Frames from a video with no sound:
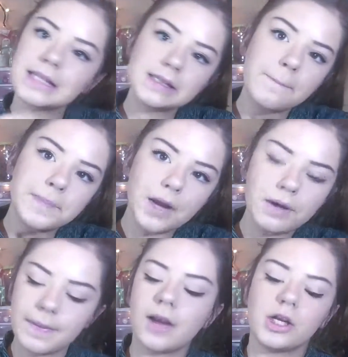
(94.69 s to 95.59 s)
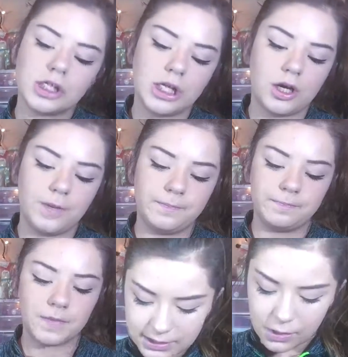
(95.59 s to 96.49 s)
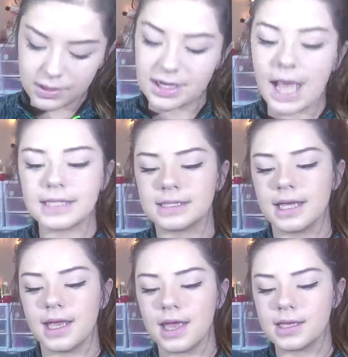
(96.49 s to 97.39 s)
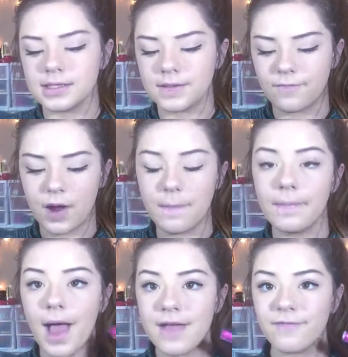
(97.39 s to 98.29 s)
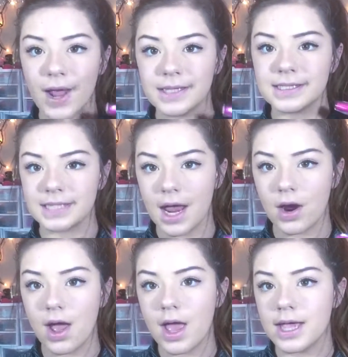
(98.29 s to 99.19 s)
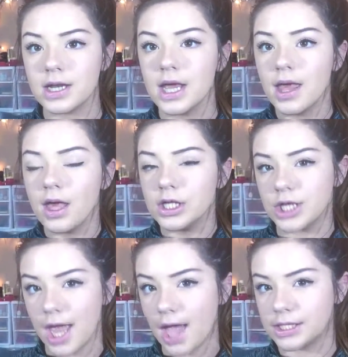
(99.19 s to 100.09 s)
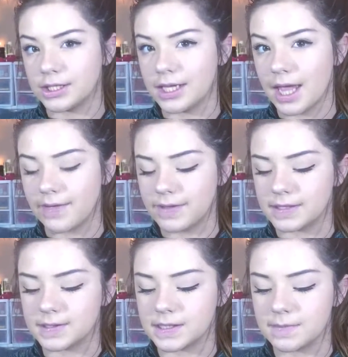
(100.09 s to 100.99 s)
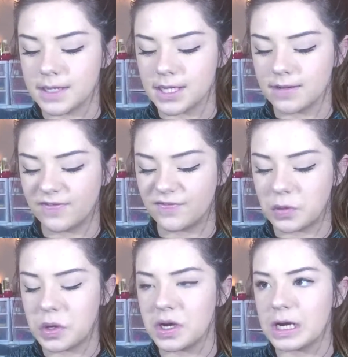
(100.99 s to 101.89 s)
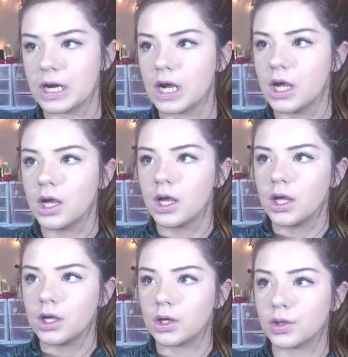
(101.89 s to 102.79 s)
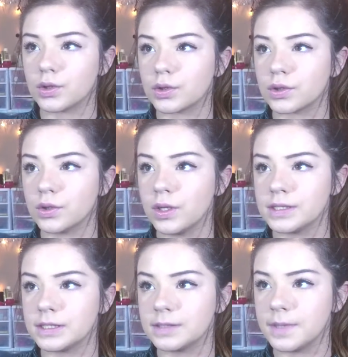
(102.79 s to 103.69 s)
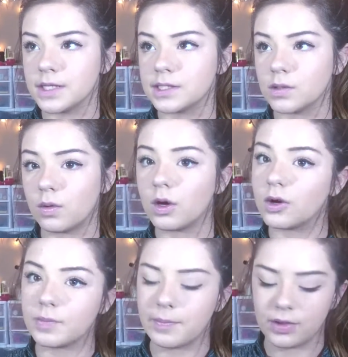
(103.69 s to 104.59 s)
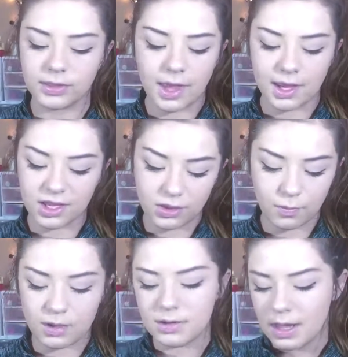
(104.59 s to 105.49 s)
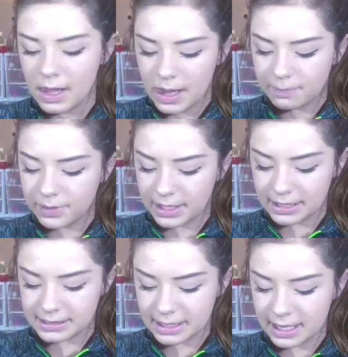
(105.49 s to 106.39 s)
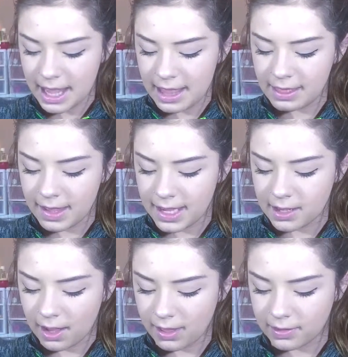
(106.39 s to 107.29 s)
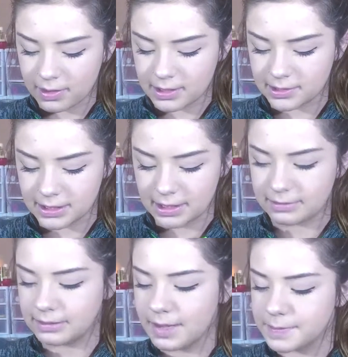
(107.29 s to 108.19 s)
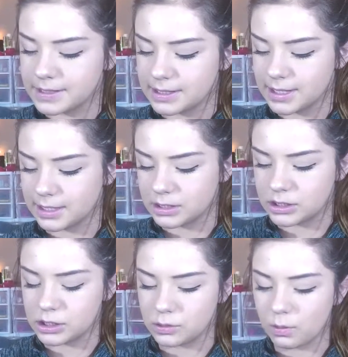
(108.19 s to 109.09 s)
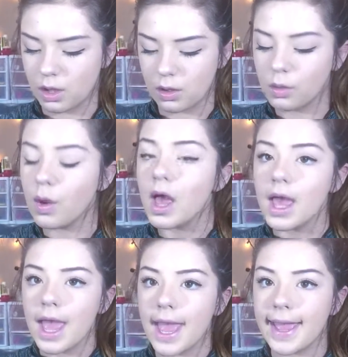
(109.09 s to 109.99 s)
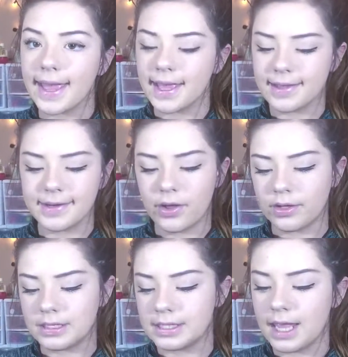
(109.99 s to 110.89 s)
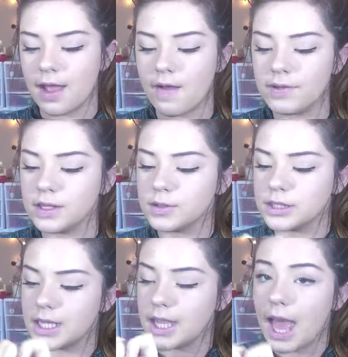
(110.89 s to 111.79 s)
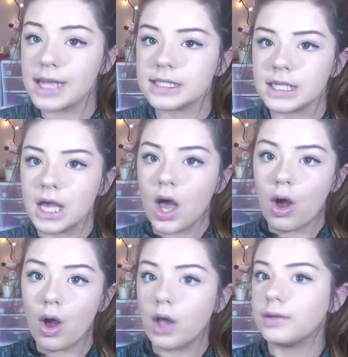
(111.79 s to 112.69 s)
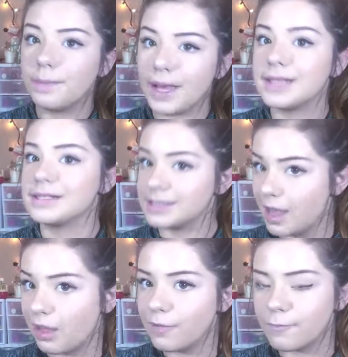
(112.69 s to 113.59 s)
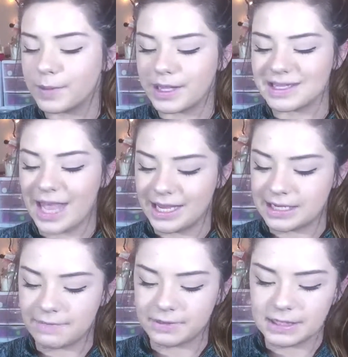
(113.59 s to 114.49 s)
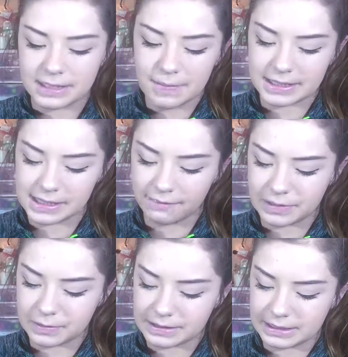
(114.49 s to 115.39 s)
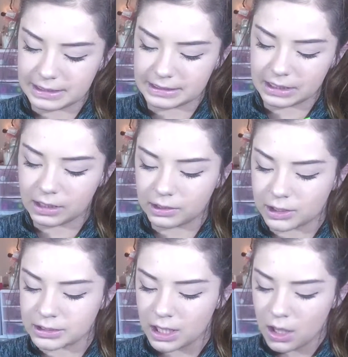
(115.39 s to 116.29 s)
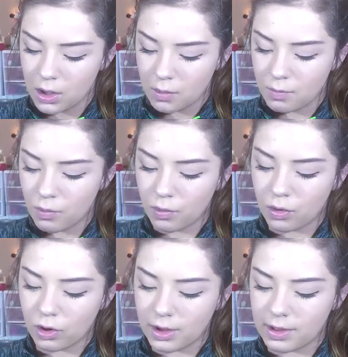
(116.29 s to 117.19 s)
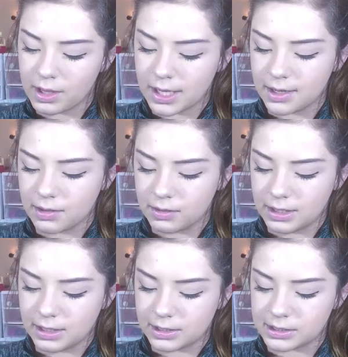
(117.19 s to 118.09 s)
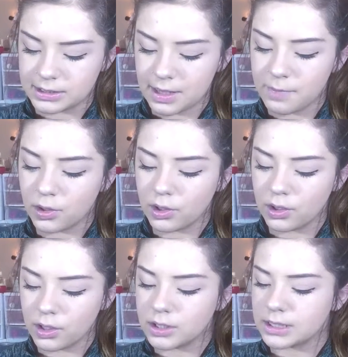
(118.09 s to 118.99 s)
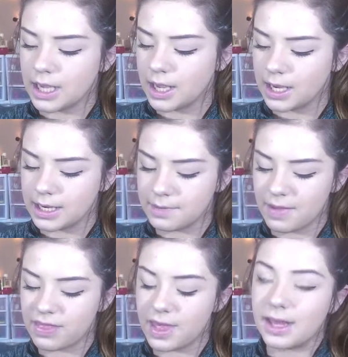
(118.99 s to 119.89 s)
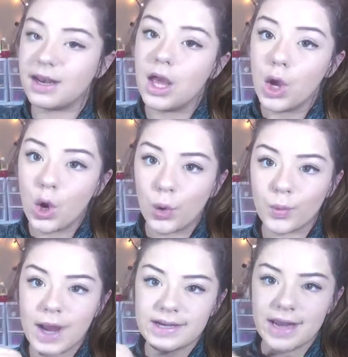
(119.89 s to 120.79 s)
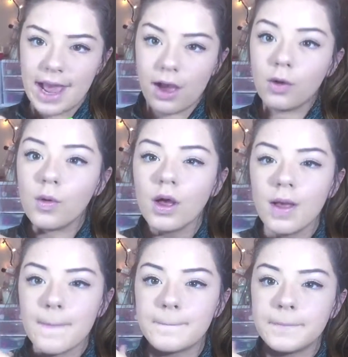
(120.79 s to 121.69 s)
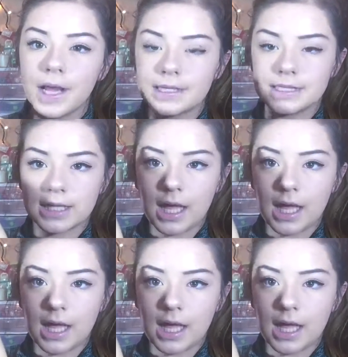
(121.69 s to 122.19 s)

It's very, very sheer. So the next thing is from my friend Sarah, and she actually gave this to me for Christmas or my birthday, either one. But it's an LA Colors lipstick duo, and honestly, I haven't used it yet on myself because I can definitely see myself using these colors more in the summertime than right now. But